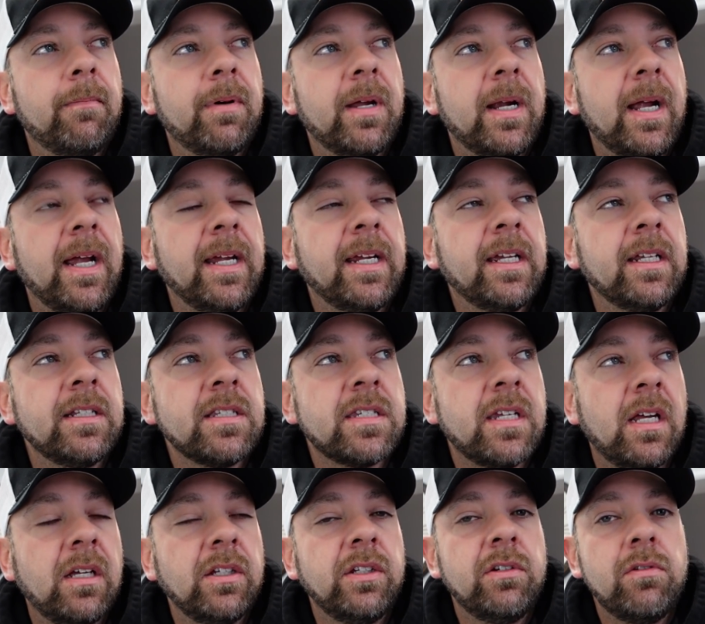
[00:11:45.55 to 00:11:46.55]
but I can
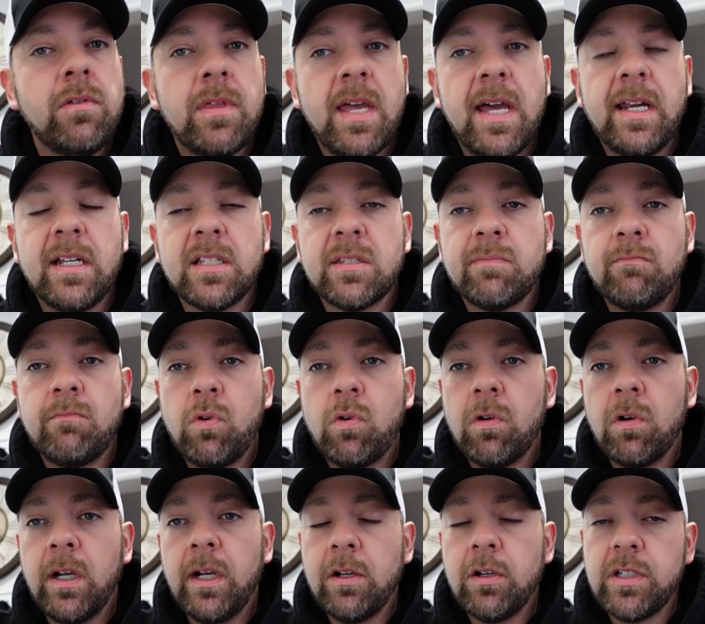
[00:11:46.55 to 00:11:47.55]
tell you that it's
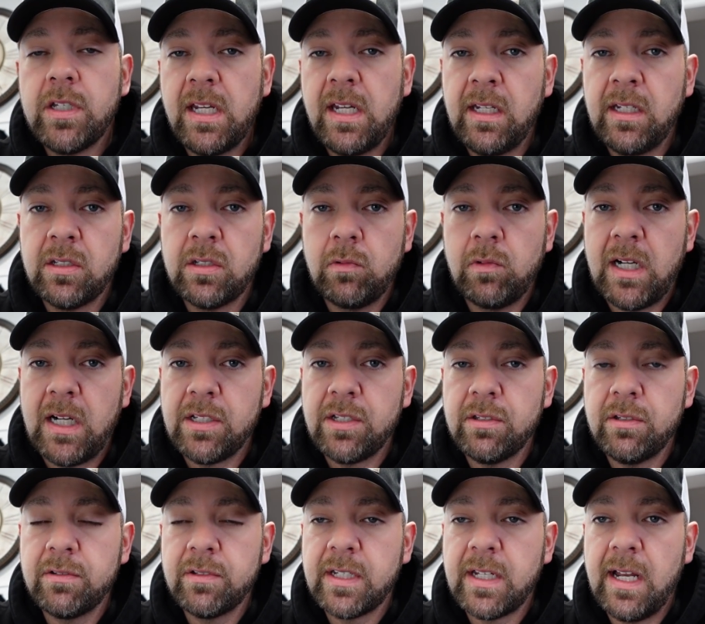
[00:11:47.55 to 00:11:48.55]
more entertaining to watch
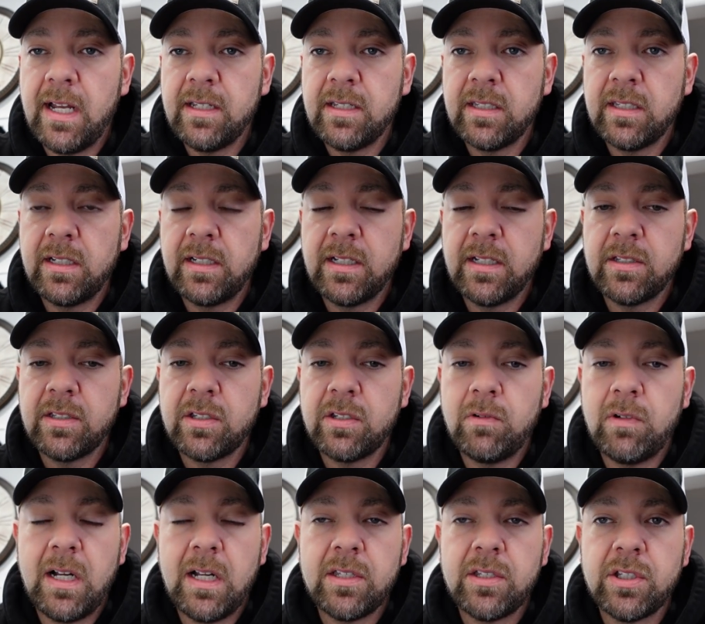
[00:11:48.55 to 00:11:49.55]
those guys than it is to
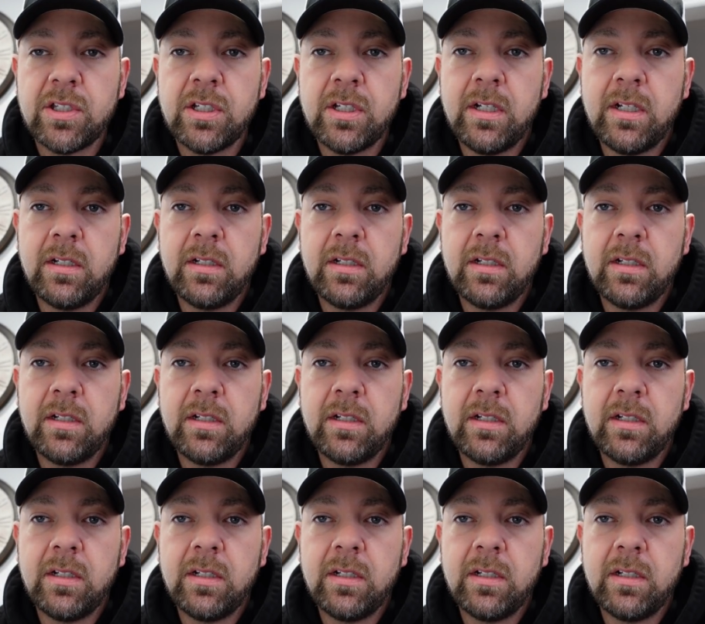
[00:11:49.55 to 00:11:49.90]
watch,